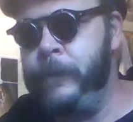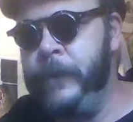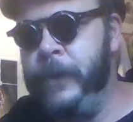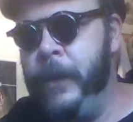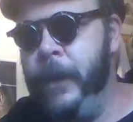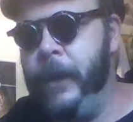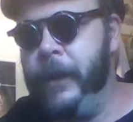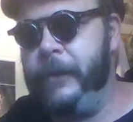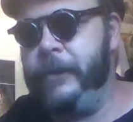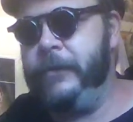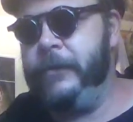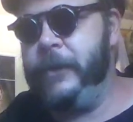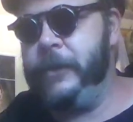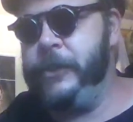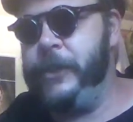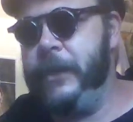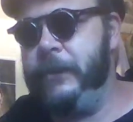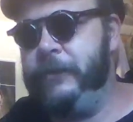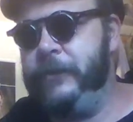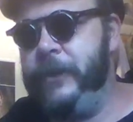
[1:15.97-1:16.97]
Huck
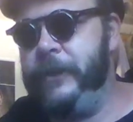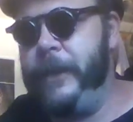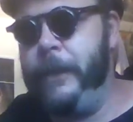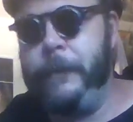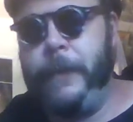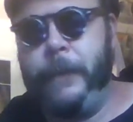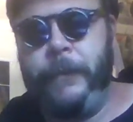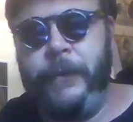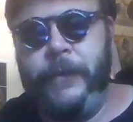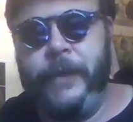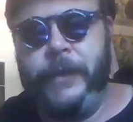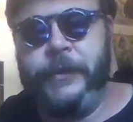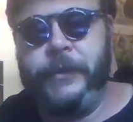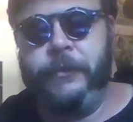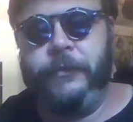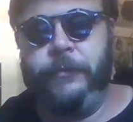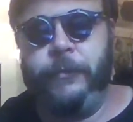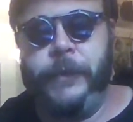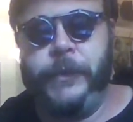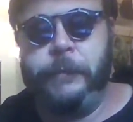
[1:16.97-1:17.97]
suggesting that maybe they
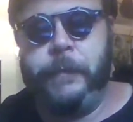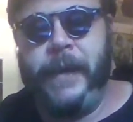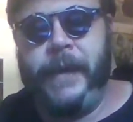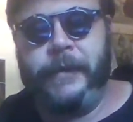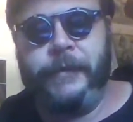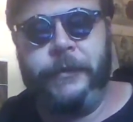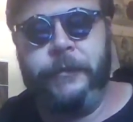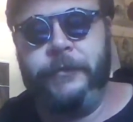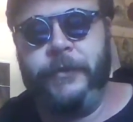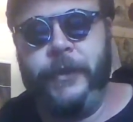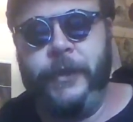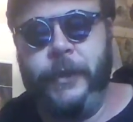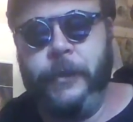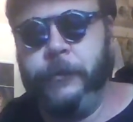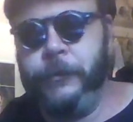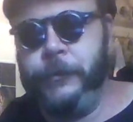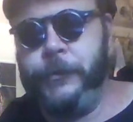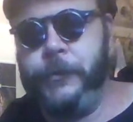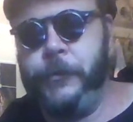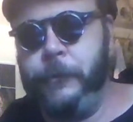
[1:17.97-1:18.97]
should switch back to using
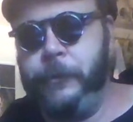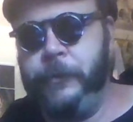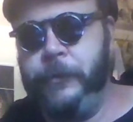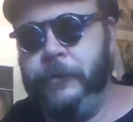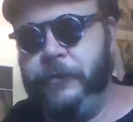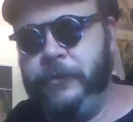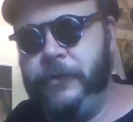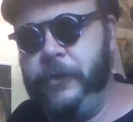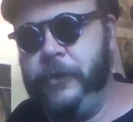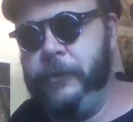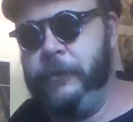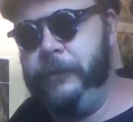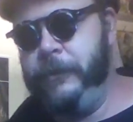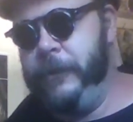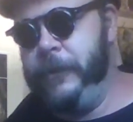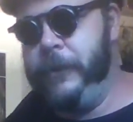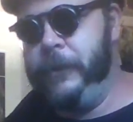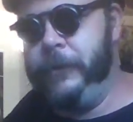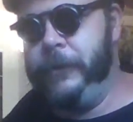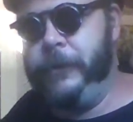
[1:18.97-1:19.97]
clone troopers. So,
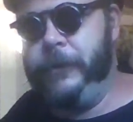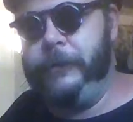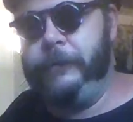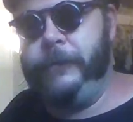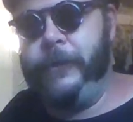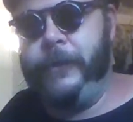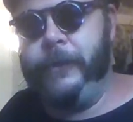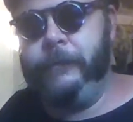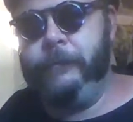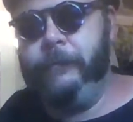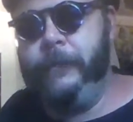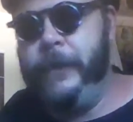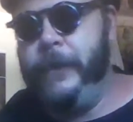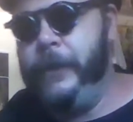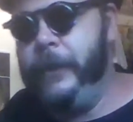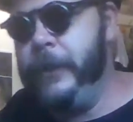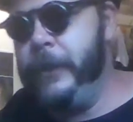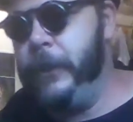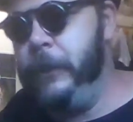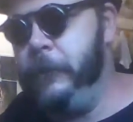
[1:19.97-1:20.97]
their
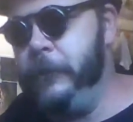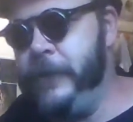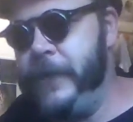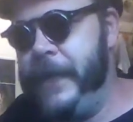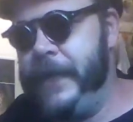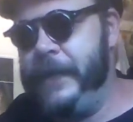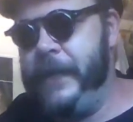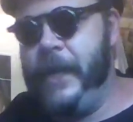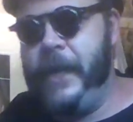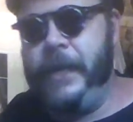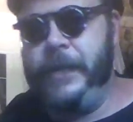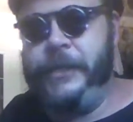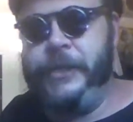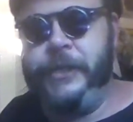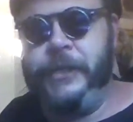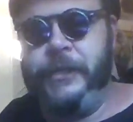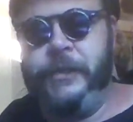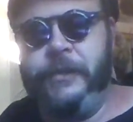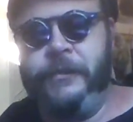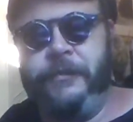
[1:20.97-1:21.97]
clone
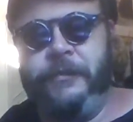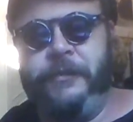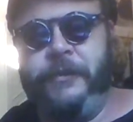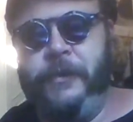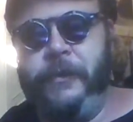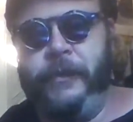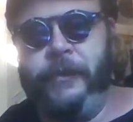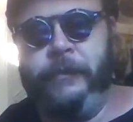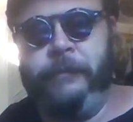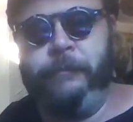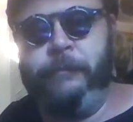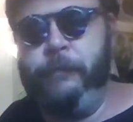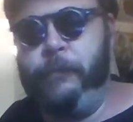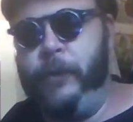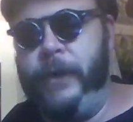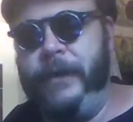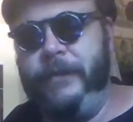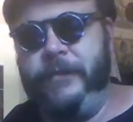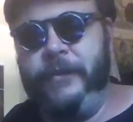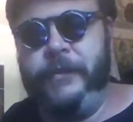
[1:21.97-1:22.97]
technology is still
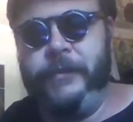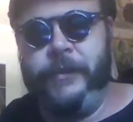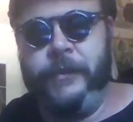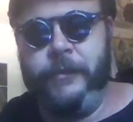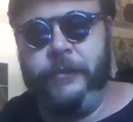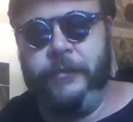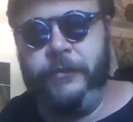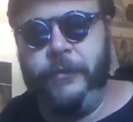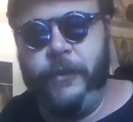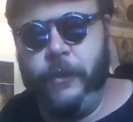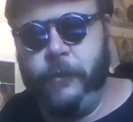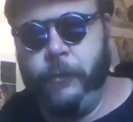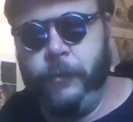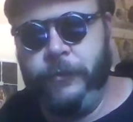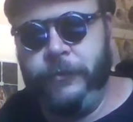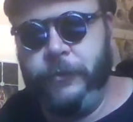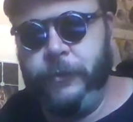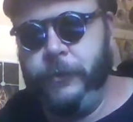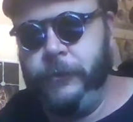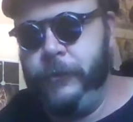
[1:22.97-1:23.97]
present in the Star
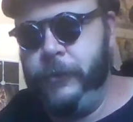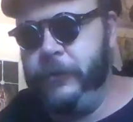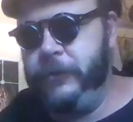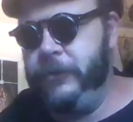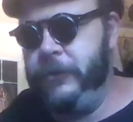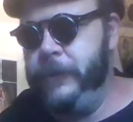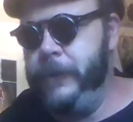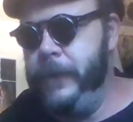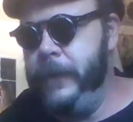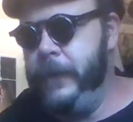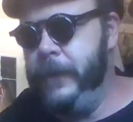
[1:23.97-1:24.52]
Wars universe.